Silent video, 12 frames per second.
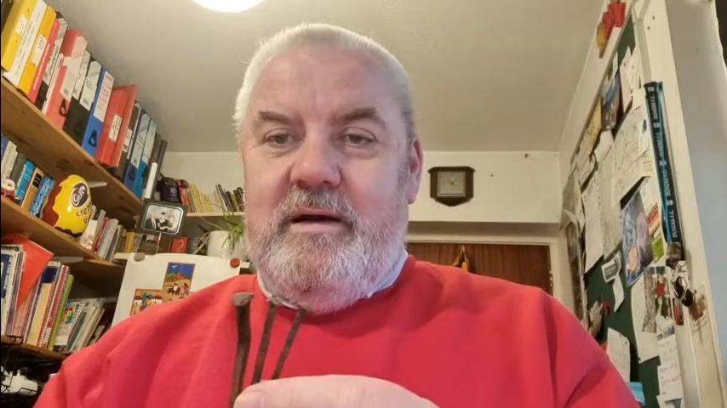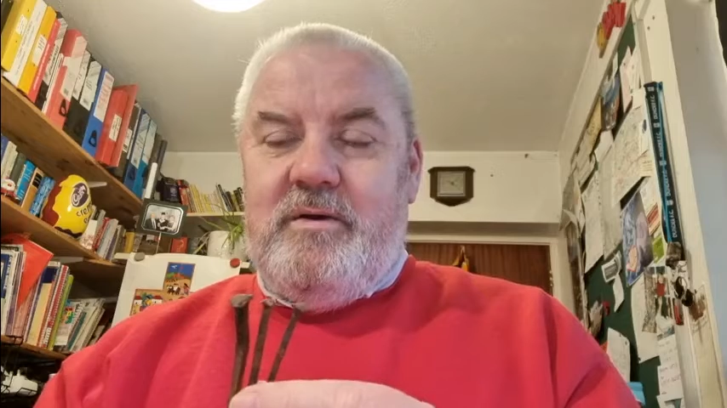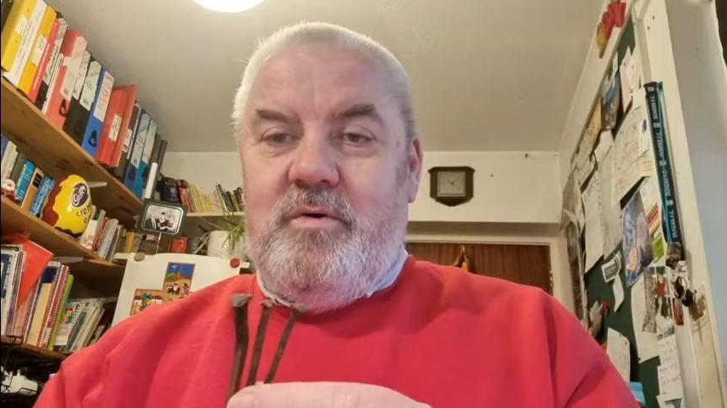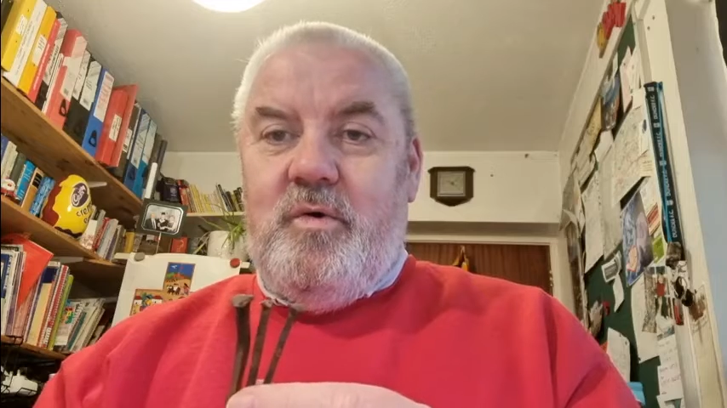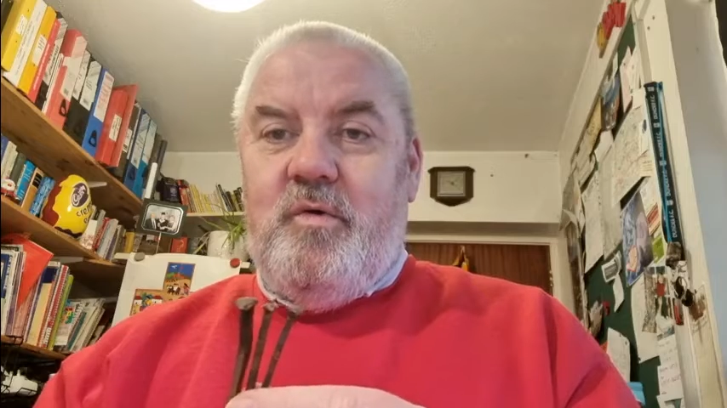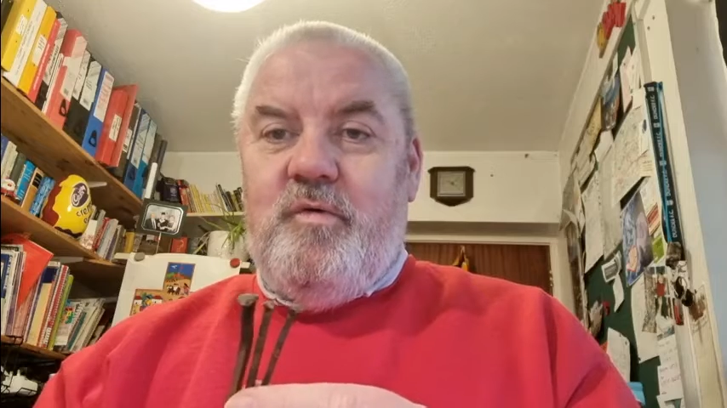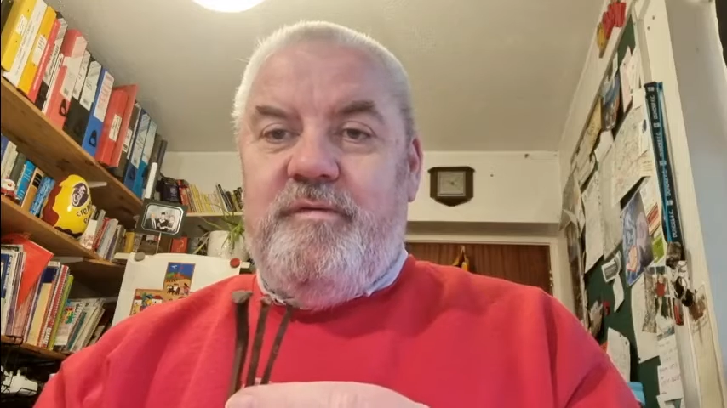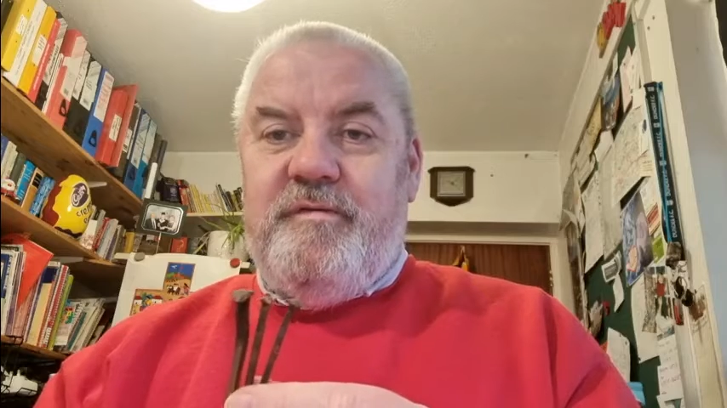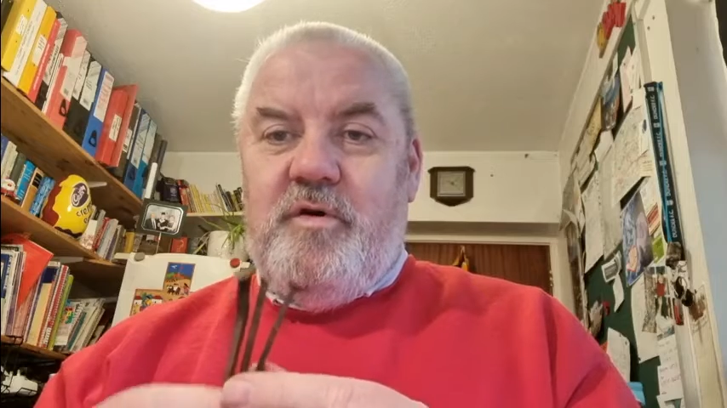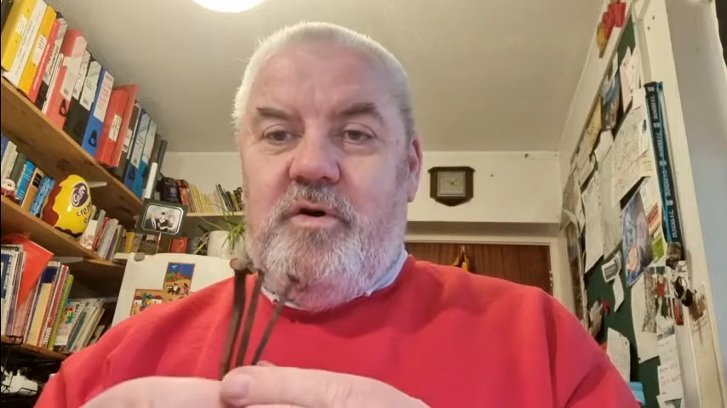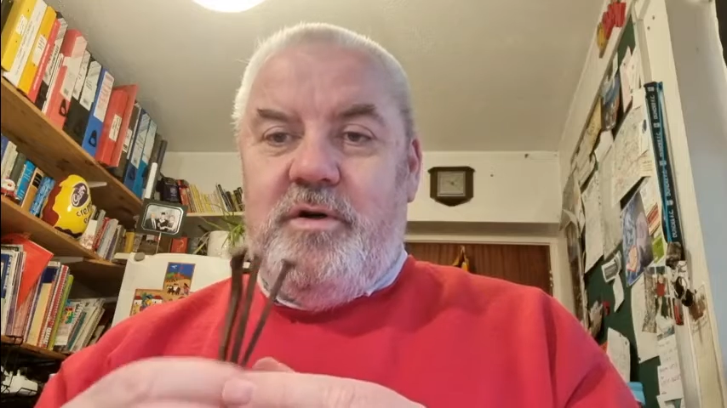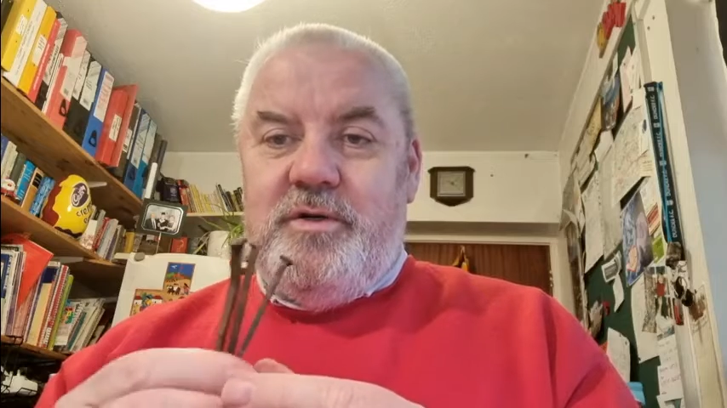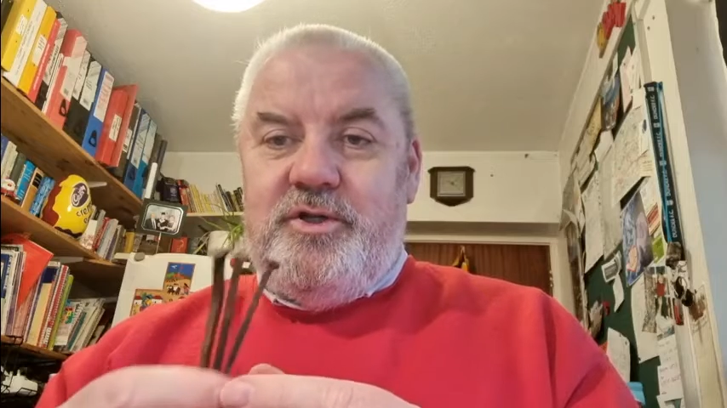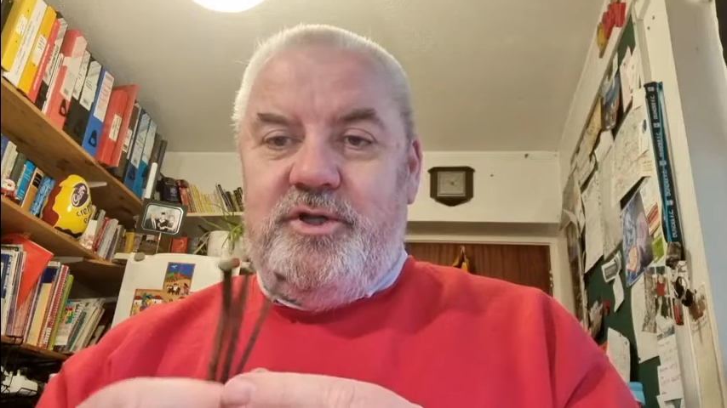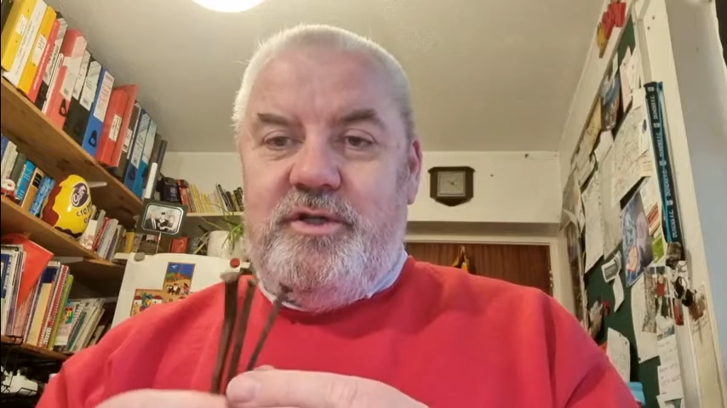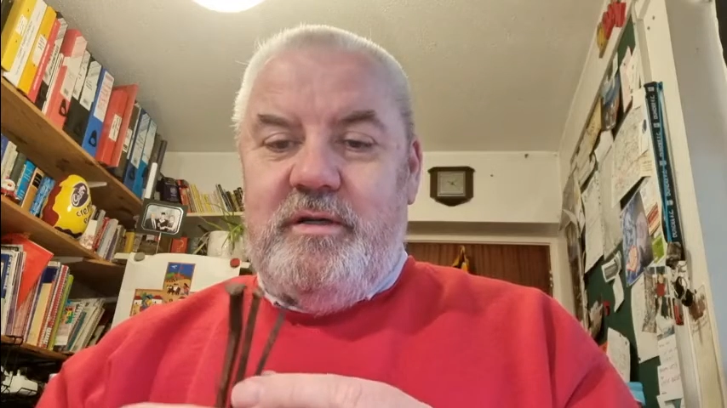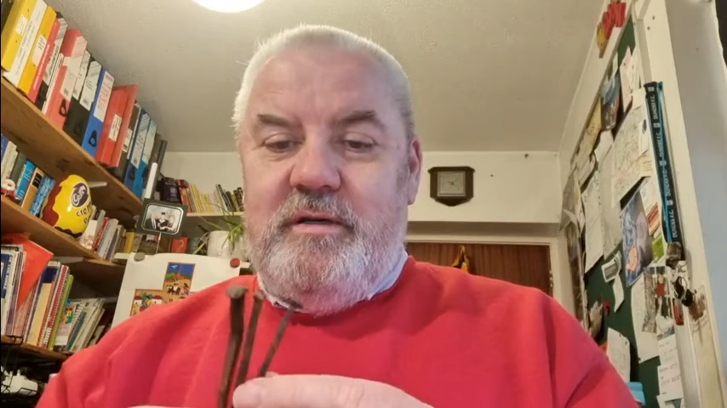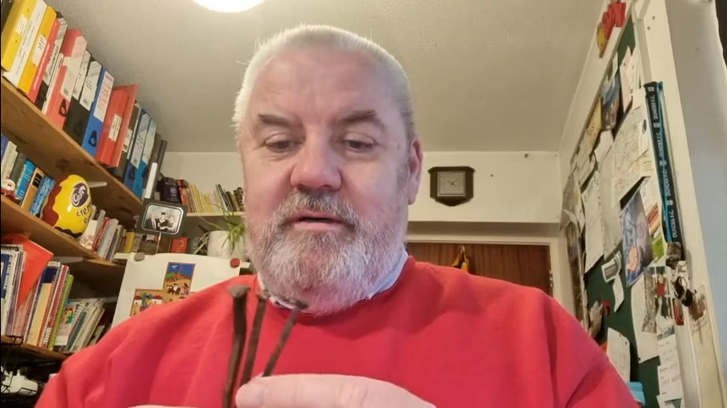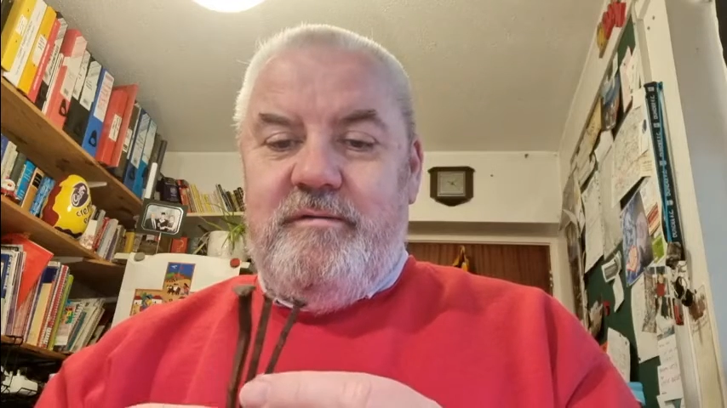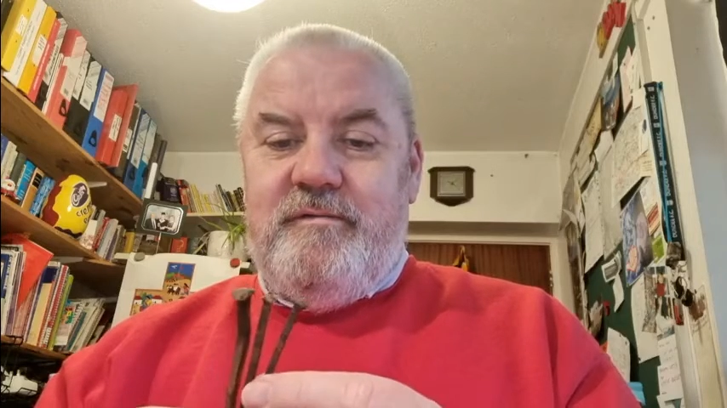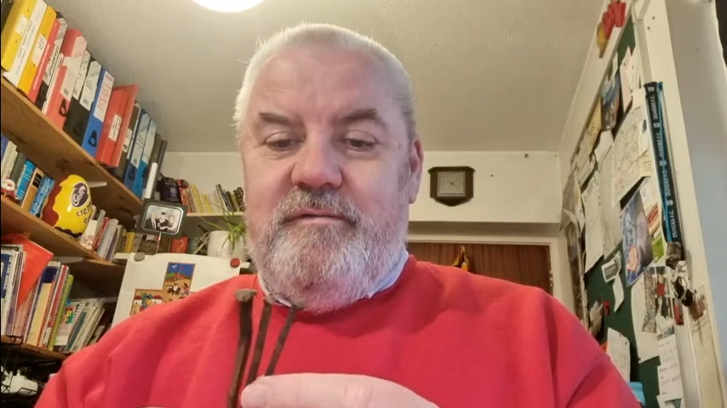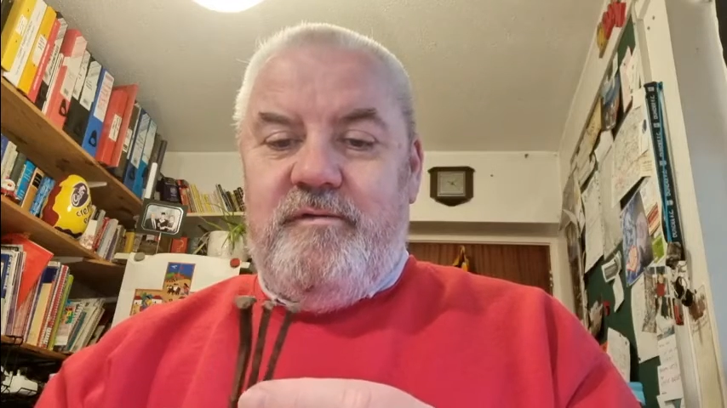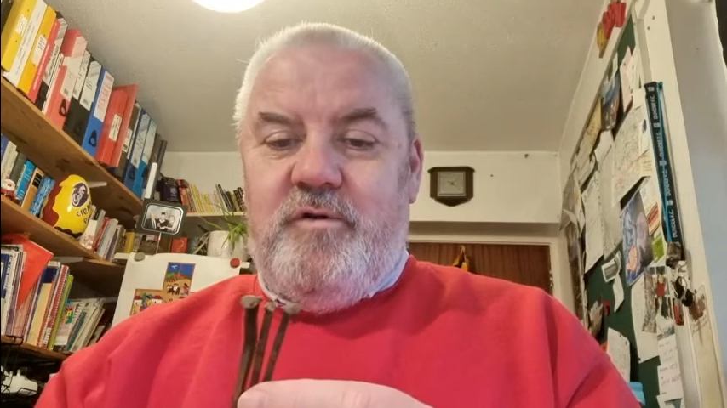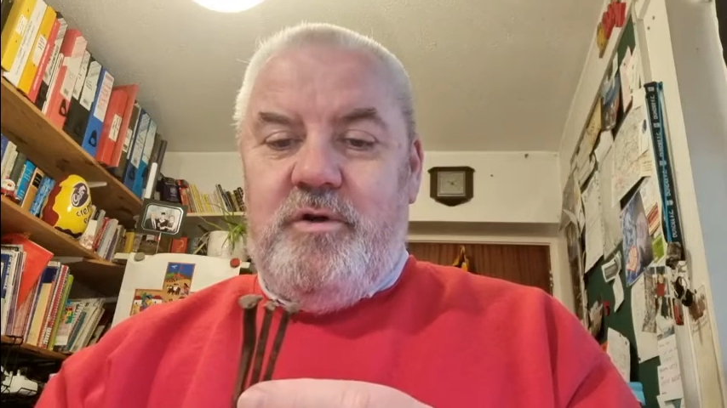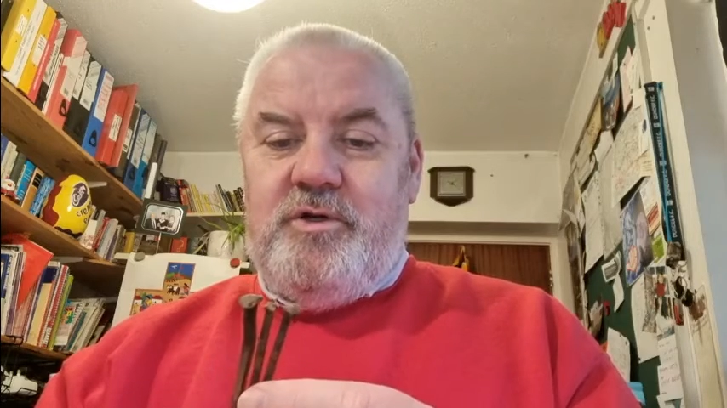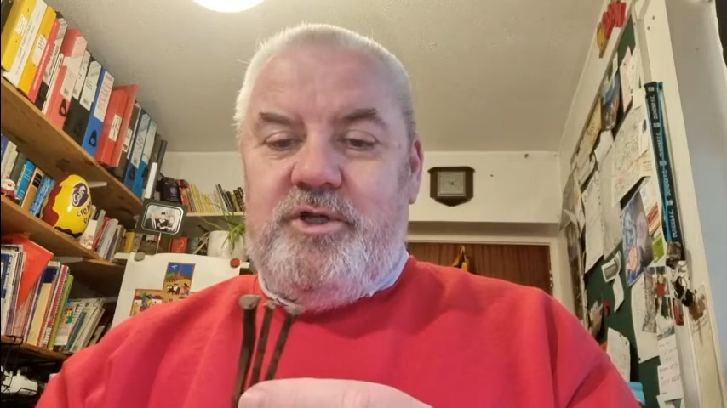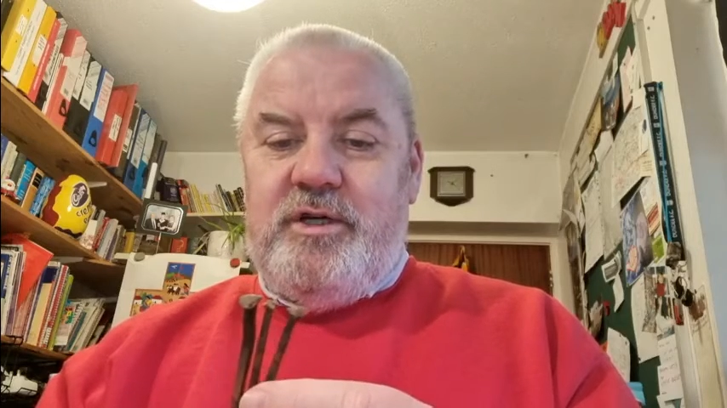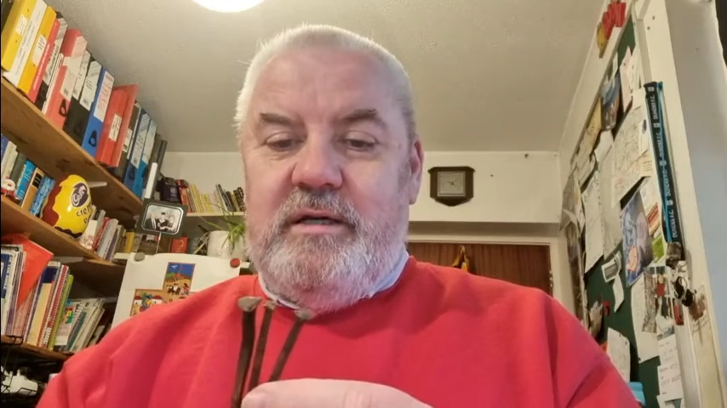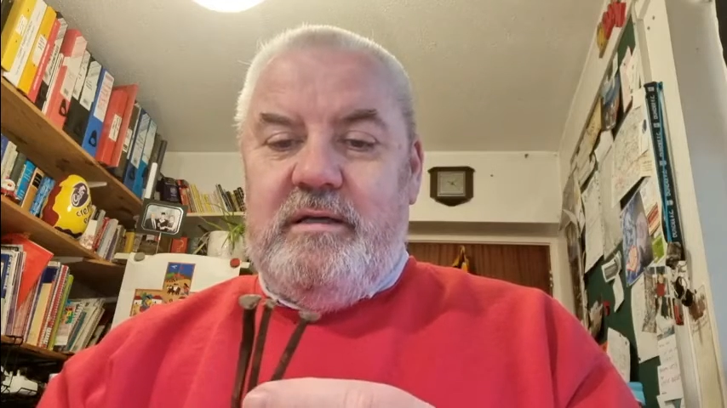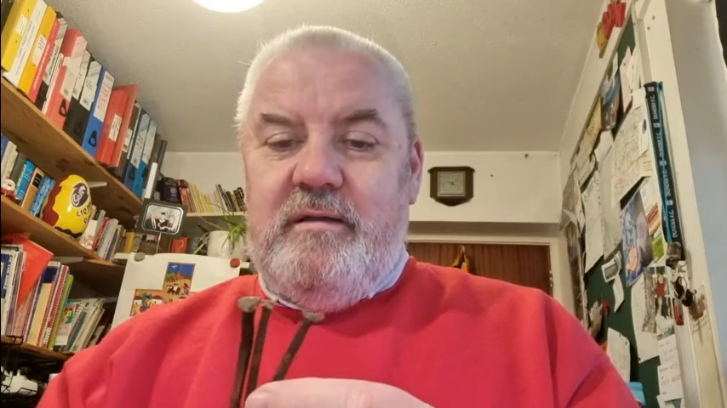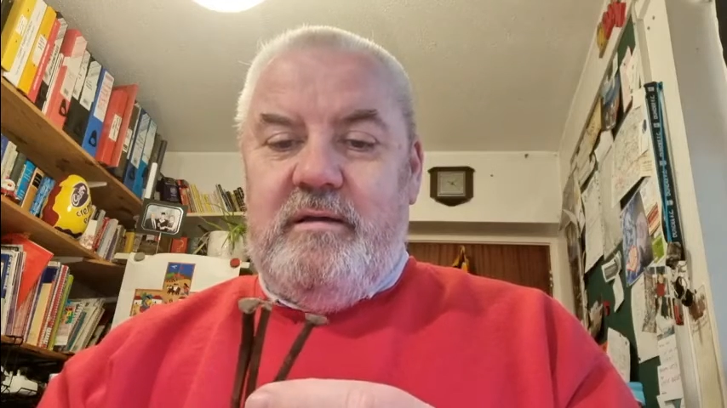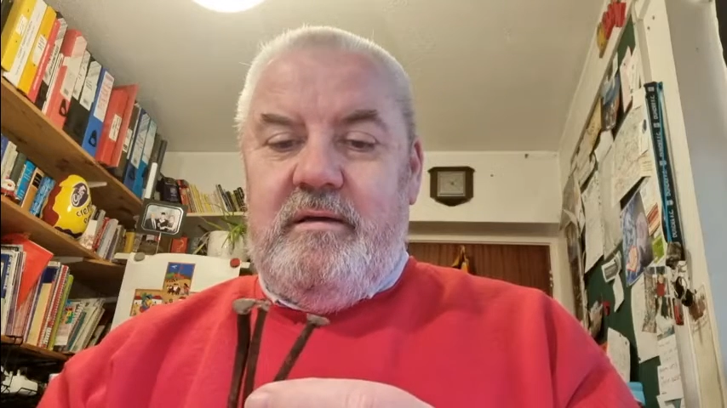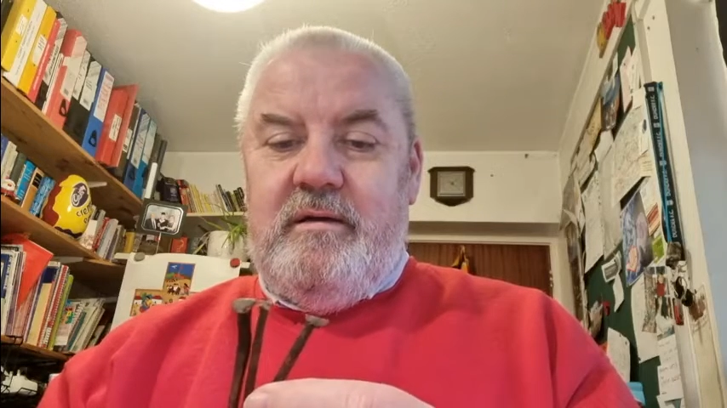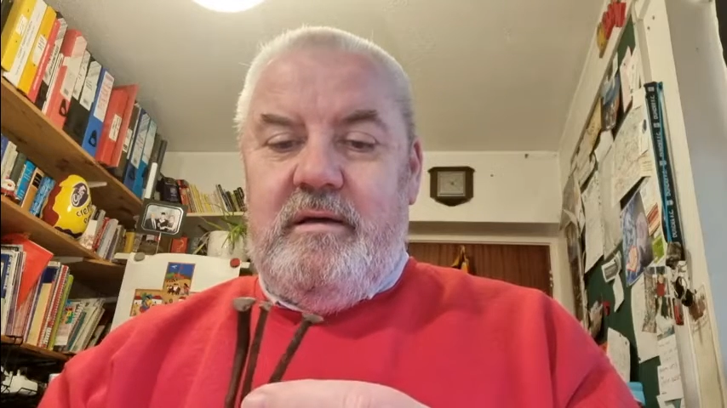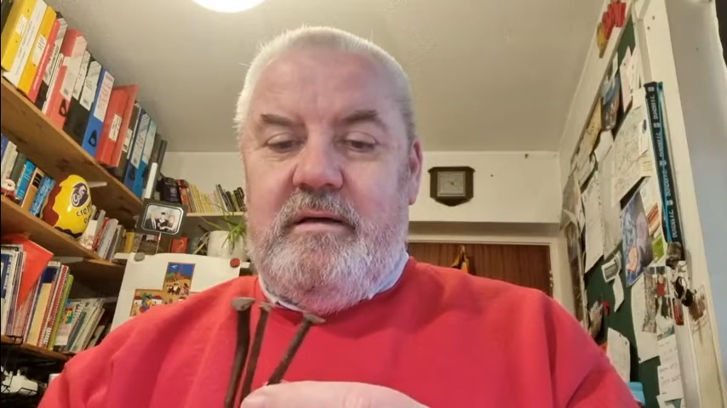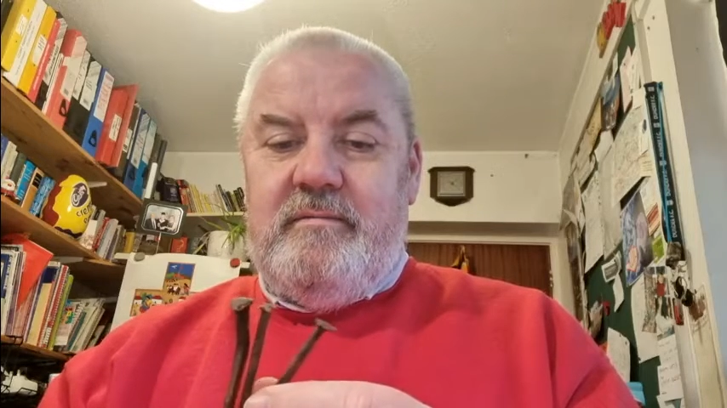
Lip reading: coal forge, forging the